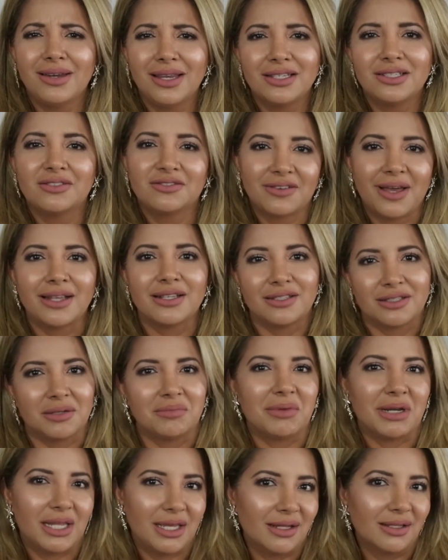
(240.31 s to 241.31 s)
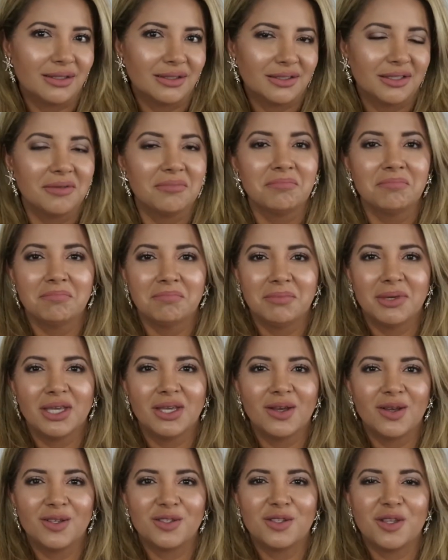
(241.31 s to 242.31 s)
you need to find somebody else
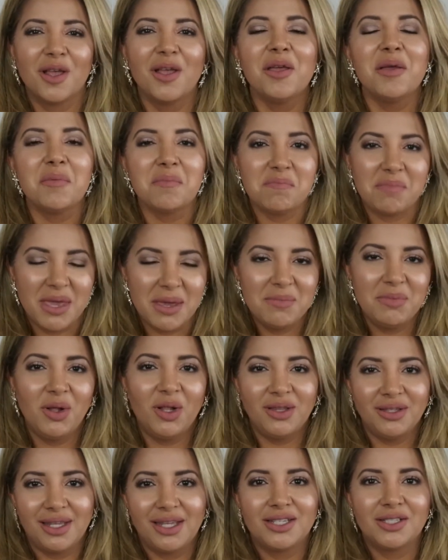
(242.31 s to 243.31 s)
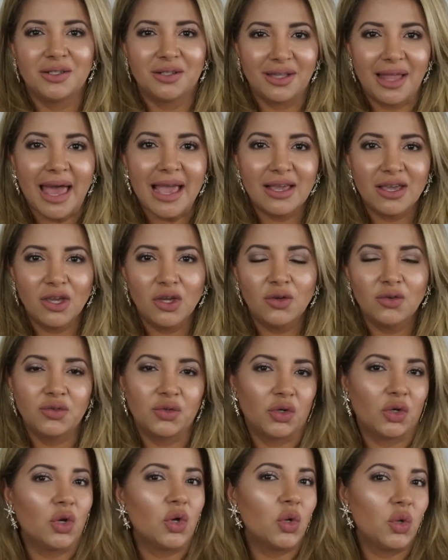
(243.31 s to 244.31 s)
because people need to like you
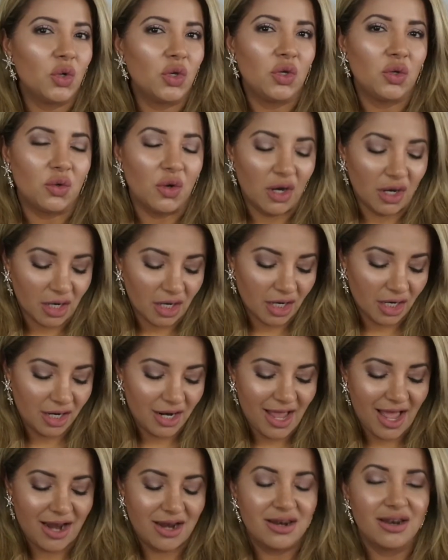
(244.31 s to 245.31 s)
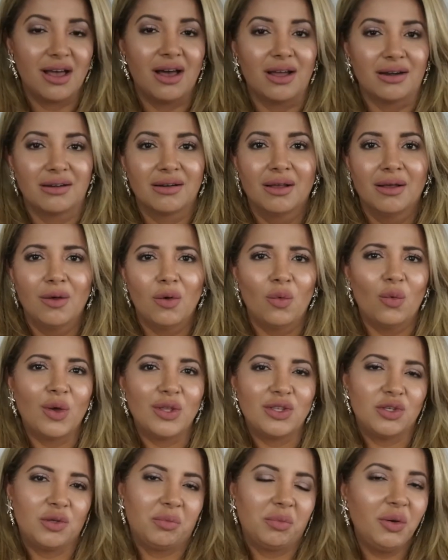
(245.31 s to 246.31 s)
for who you are and not
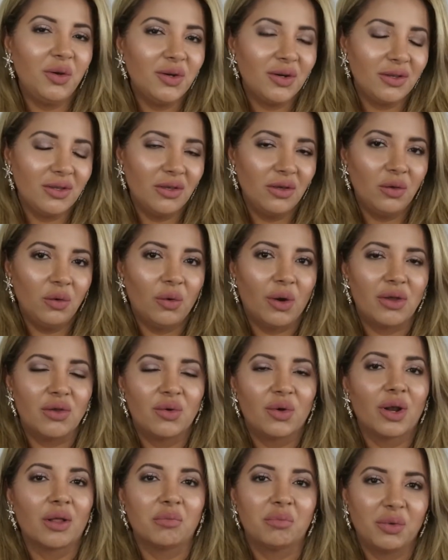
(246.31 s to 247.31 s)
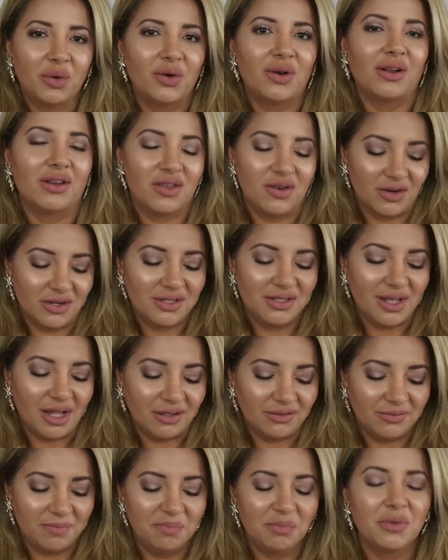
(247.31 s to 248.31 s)
what you put on you or you not put on
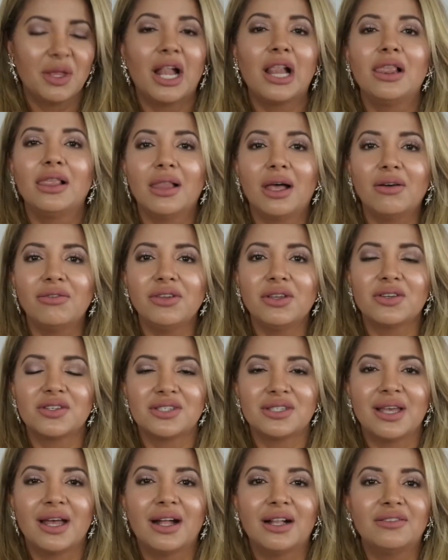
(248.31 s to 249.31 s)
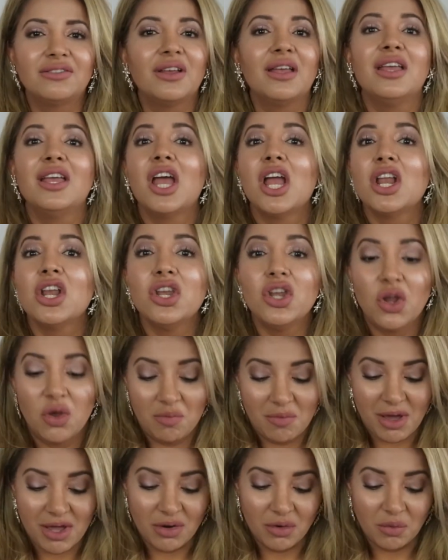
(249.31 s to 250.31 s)
yourself. Love yourself no
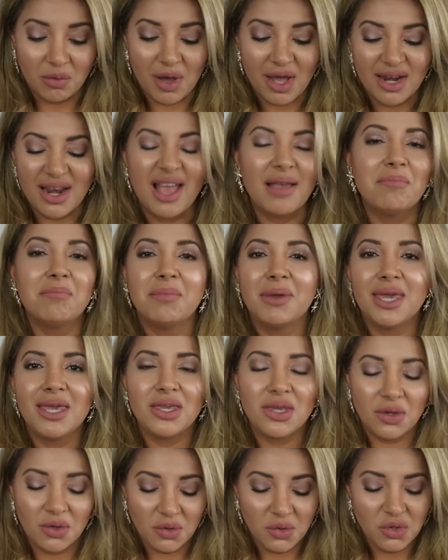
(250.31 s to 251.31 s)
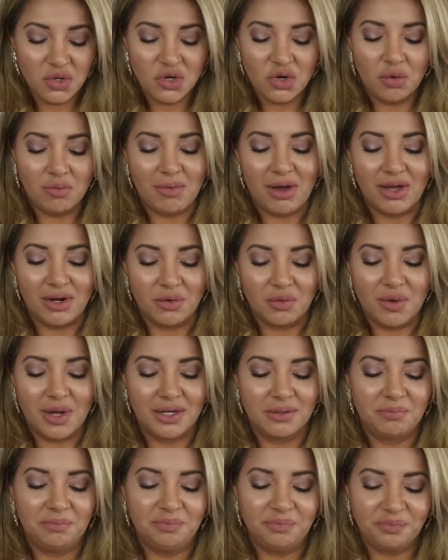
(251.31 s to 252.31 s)
matter what and be you no matter
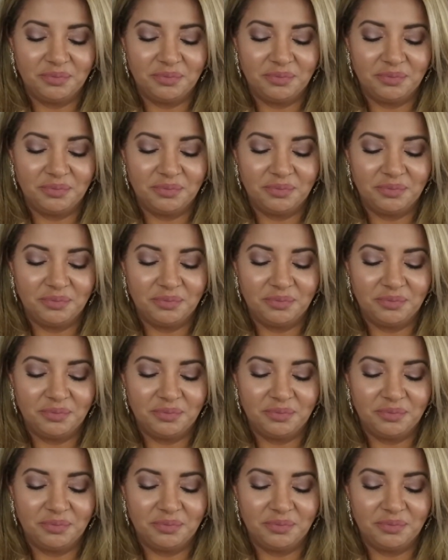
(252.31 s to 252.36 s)
what.